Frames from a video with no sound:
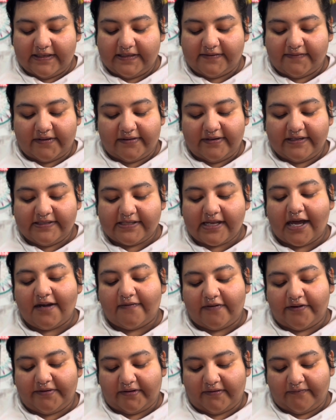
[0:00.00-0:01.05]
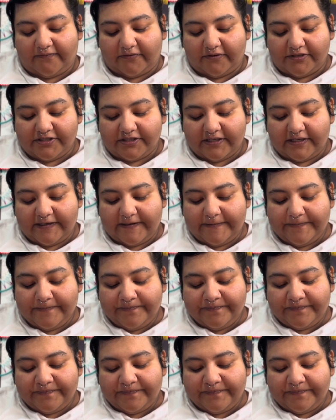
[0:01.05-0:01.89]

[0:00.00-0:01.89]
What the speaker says: very sad and very unfortunate.